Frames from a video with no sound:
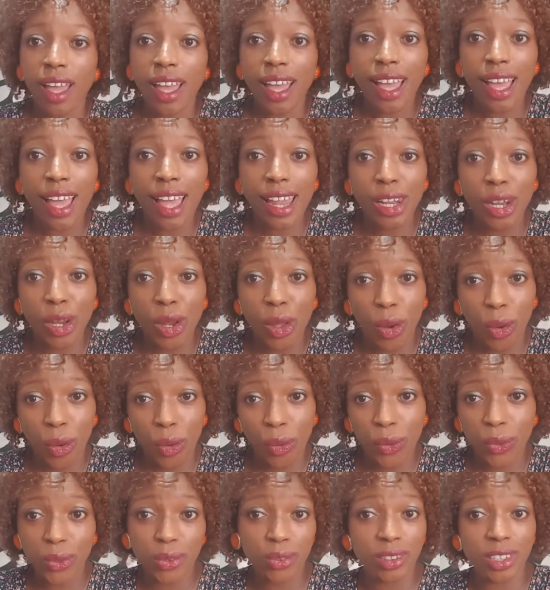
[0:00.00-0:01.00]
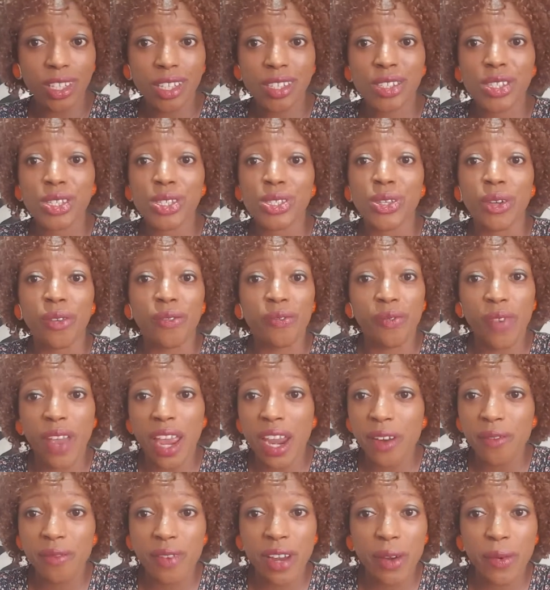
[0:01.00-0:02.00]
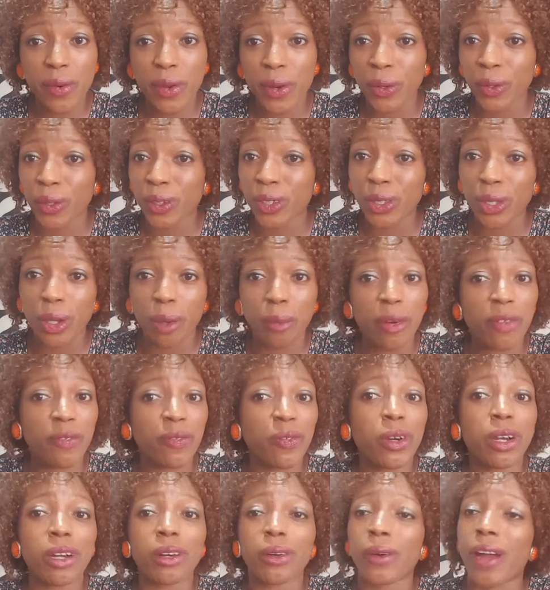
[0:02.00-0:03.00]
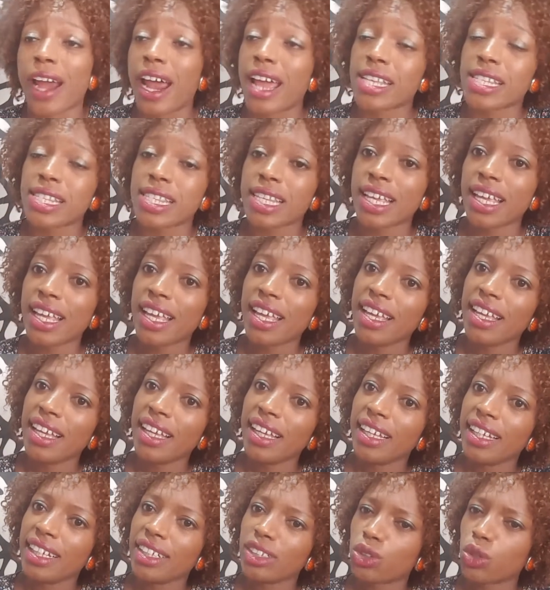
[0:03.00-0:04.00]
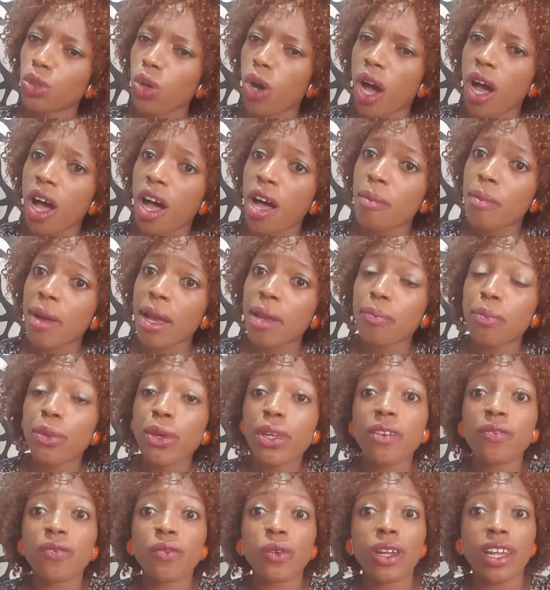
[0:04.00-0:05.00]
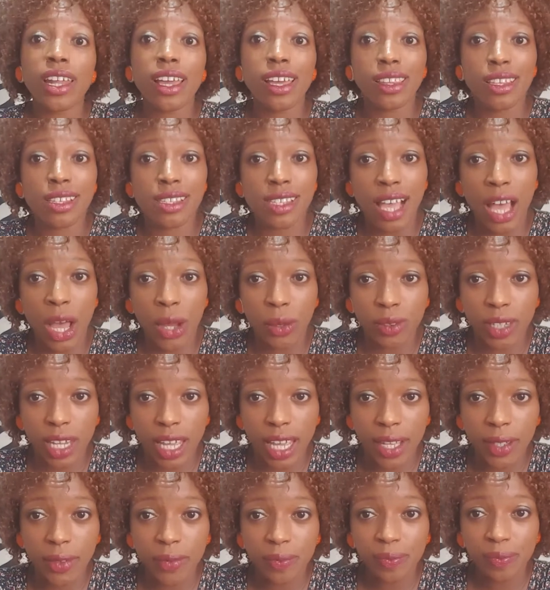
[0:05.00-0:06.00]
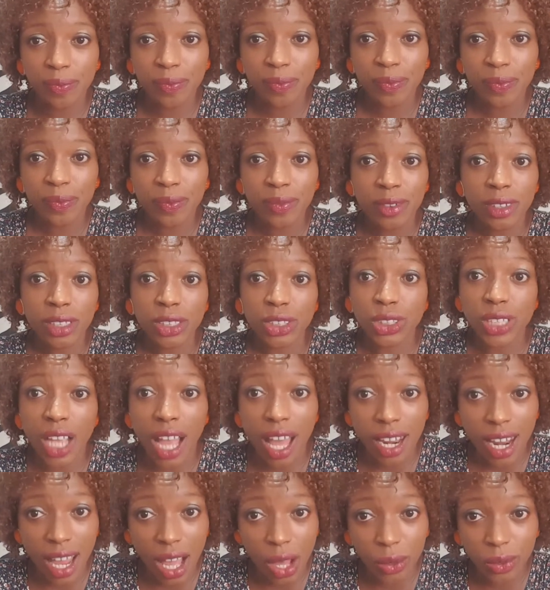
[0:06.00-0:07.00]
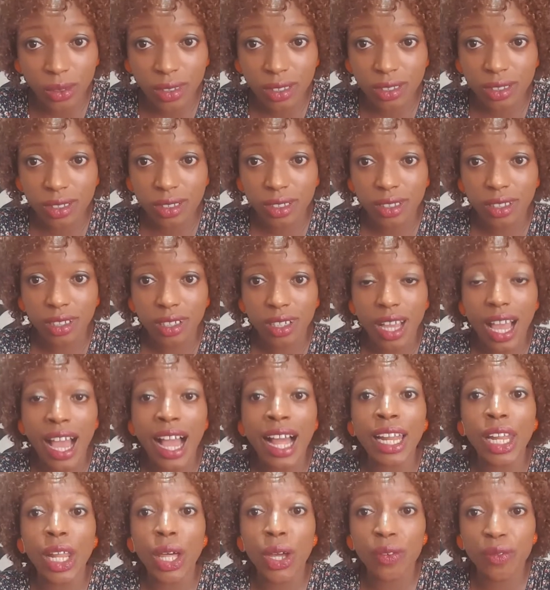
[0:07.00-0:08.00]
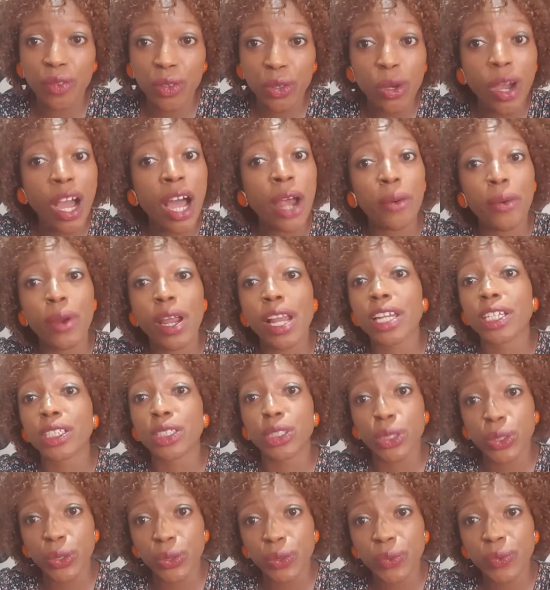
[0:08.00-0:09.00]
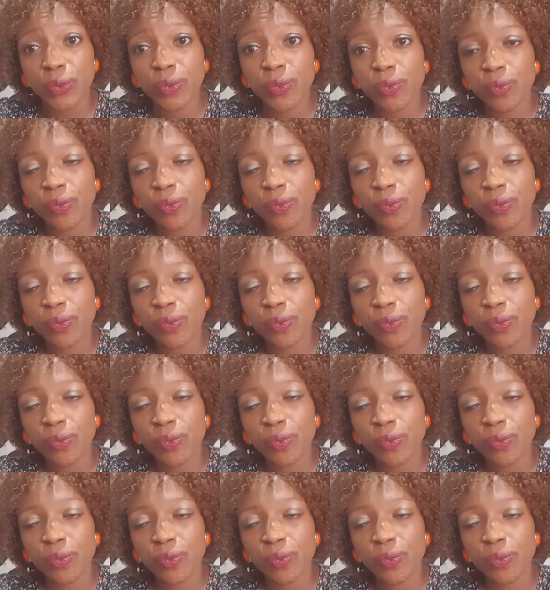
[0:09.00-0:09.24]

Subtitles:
Hello, this is your very own Yoba for Christ. To all my beautiful ladies out there, shout out. I love you, I really do.